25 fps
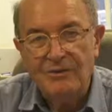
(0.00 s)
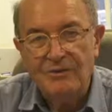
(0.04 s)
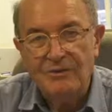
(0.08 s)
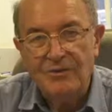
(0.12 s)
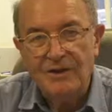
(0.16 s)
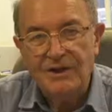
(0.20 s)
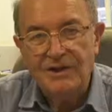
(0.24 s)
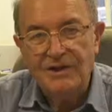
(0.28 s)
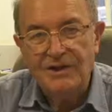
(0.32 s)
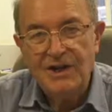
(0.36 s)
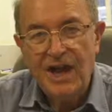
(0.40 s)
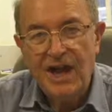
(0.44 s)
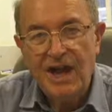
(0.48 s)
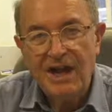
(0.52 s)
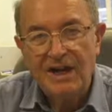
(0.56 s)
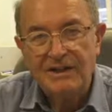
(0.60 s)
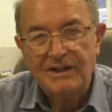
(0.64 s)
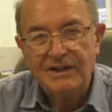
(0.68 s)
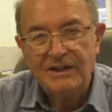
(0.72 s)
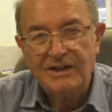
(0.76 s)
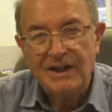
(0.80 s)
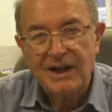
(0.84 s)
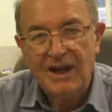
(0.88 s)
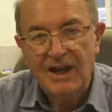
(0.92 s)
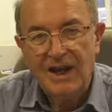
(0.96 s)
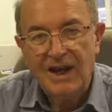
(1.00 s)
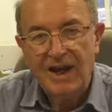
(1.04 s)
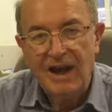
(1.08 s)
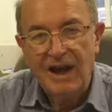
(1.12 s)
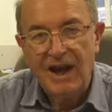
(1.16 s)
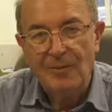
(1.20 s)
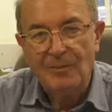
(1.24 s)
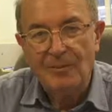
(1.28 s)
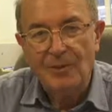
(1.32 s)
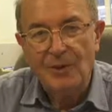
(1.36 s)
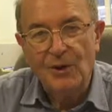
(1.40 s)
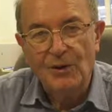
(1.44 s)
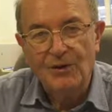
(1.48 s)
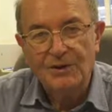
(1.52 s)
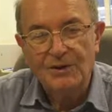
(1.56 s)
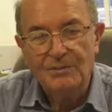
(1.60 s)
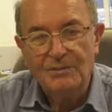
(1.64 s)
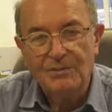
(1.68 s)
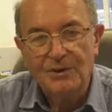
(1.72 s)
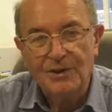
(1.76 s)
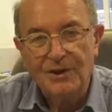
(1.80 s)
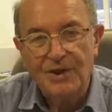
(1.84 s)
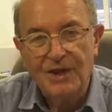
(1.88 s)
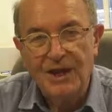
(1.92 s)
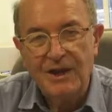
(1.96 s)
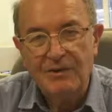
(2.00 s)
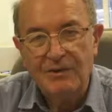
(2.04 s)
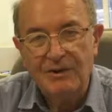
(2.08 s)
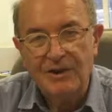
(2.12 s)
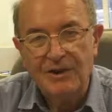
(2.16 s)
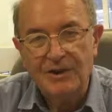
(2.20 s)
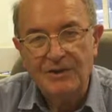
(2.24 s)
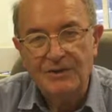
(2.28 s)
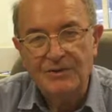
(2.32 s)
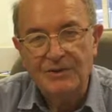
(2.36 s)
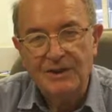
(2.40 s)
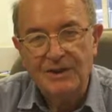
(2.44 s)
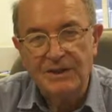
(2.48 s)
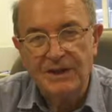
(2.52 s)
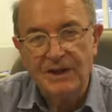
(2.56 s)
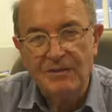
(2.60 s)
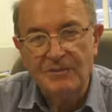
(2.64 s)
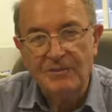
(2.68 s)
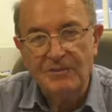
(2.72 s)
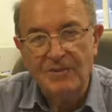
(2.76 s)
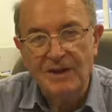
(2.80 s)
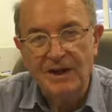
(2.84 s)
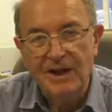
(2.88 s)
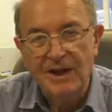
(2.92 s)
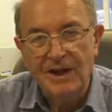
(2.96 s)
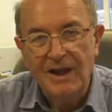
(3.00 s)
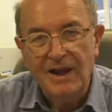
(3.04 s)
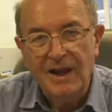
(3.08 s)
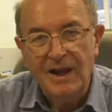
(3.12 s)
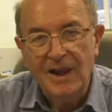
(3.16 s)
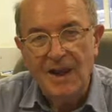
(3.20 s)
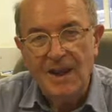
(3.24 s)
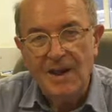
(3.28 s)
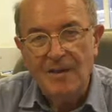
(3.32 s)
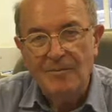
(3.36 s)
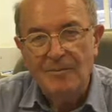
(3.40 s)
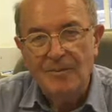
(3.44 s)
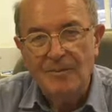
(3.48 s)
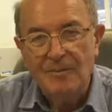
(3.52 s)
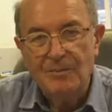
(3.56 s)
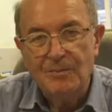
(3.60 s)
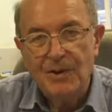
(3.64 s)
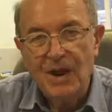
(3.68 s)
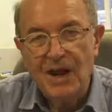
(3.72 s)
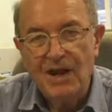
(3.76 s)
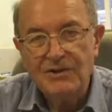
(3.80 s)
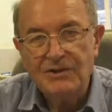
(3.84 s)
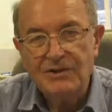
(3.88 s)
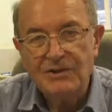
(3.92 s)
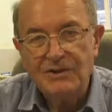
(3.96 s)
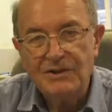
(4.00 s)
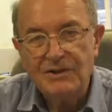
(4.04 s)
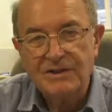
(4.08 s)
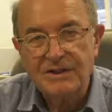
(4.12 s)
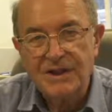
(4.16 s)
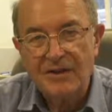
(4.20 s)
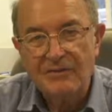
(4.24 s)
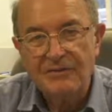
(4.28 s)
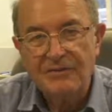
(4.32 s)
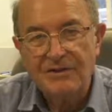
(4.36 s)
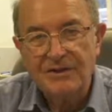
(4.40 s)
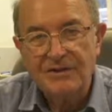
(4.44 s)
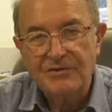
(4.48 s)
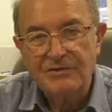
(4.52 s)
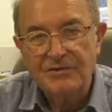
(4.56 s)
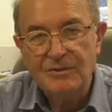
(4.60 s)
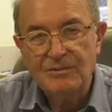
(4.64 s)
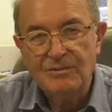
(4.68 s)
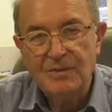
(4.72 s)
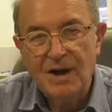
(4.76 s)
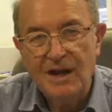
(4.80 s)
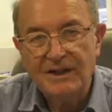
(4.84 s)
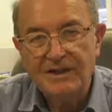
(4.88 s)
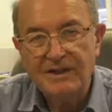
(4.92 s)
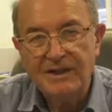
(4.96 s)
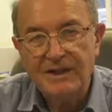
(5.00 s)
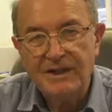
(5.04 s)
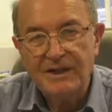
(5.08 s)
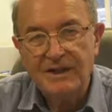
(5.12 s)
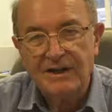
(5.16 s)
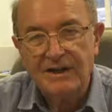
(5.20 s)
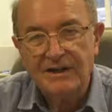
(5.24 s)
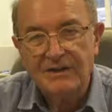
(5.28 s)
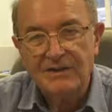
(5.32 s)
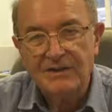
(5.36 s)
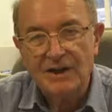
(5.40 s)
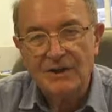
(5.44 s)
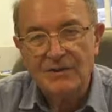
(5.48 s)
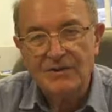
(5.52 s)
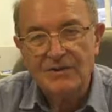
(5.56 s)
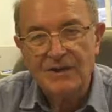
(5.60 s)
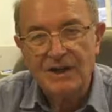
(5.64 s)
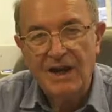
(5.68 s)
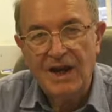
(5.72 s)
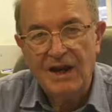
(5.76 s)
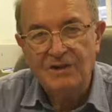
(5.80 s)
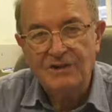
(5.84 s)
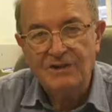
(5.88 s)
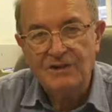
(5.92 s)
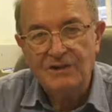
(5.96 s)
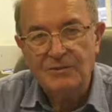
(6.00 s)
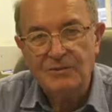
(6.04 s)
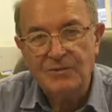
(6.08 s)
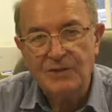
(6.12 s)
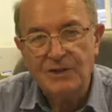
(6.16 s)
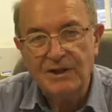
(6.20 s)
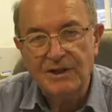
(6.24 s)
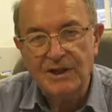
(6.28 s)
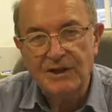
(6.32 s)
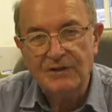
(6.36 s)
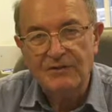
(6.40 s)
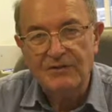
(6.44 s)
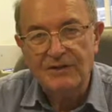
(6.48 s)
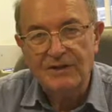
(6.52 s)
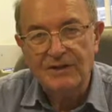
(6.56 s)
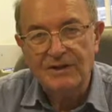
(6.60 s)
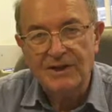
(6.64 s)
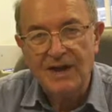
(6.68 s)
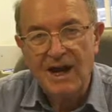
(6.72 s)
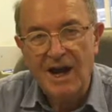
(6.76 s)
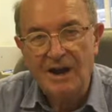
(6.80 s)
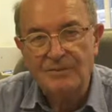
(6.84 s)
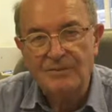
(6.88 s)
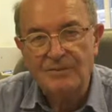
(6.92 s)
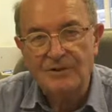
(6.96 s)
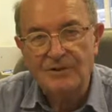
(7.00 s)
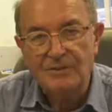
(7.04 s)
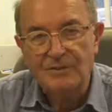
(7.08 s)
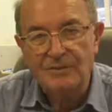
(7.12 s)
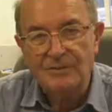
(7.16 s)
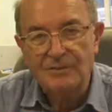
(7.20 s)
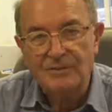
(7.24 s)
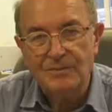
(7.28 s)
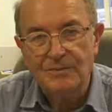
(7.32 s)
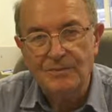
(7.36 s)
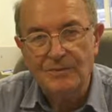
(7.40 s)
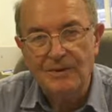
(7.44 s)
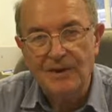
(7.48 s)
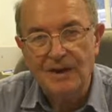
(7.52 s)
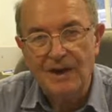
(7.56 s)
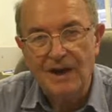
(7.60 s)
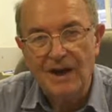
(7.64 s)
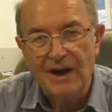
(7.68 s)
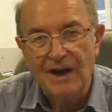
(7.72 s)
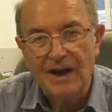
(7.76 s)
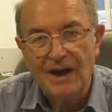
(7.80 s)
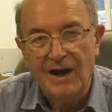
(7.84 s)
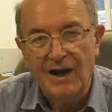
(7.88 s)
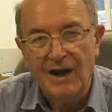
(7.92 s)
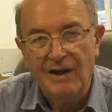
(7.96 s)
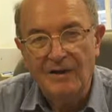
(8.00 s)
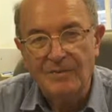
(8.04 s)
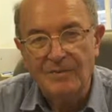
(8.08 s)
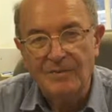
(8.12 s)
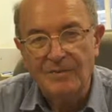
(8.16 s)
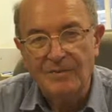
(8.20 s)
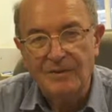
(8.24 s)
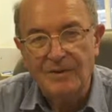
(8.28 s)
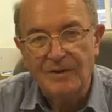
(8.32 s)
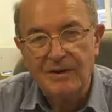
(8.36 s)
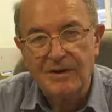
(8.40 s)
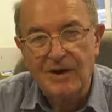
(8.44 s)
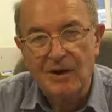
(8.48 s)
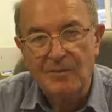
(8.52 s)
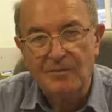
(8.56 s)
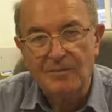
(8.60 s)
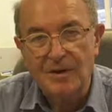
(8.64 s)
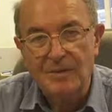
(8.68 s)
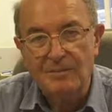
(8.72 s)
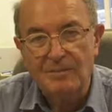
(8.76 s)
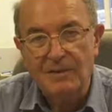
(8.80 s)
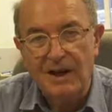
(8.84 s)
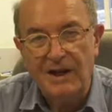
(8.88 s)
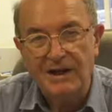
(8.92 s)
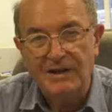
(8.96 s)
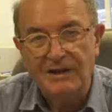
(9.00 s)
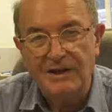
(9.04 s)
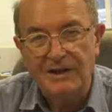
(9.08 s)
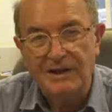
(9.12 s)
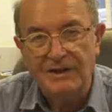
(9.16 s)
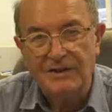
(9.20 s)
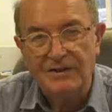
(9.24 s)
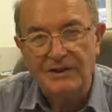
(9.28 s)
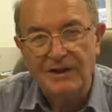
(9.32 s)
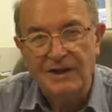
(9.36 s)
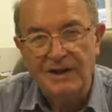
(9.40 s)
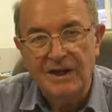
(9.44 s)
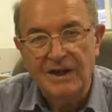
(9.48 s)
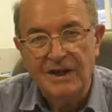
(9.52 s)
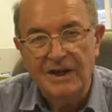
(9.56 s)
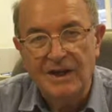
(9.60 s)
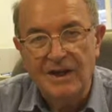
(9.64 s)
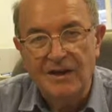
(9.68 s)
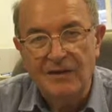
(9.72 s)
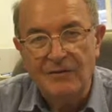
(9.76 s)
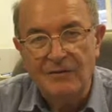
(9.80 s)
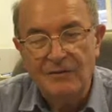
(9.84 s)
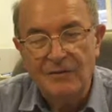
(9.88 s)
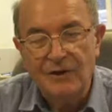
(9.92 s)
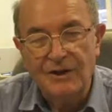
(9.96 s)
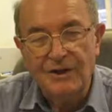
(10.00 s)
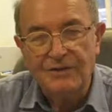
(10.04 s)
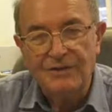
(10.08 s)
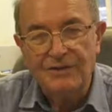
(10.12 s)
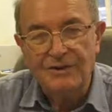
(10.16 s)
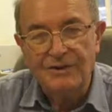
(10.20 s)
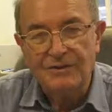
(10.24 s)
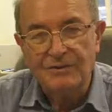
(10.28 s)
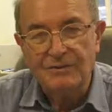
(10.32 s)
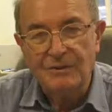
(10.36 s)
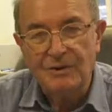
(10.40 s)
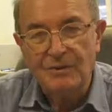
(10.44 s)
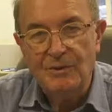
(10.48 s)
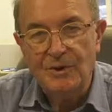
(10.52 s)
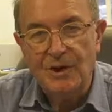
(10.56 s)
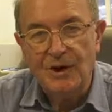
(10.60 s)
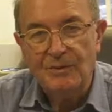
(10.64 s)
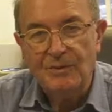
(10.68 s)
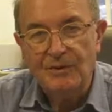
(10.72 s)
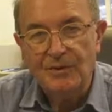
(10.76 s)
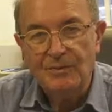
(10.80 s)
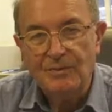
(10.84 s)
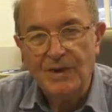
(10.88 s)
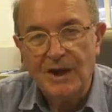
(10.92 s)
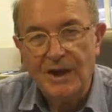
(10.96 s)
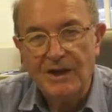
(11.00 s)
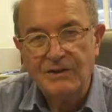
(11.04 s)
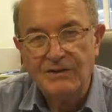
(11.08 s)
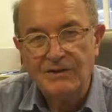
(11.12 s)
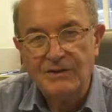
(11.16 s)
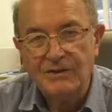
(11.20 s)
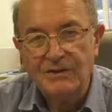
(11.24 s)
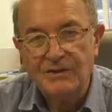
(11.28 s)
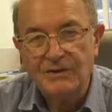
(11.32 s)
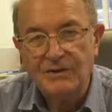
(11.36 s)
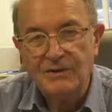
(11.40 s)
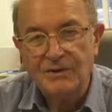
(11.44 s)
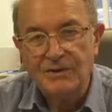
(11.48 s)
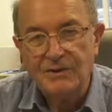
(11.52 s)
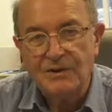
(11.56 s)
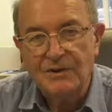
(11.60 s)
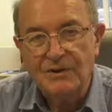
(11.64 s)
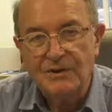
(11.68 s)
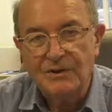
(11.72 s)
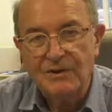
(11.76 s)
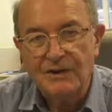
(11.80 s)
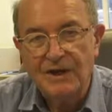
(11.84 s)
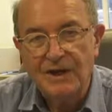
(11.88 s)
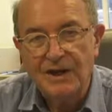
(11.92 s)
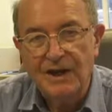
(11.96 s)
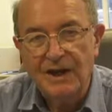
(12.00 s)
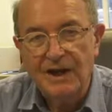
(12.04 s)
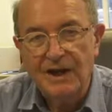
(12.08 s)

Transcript: reject a plausible theory using them. But patients have these dramatic dissociations between different types of capabilities. For instance, we work with patients who could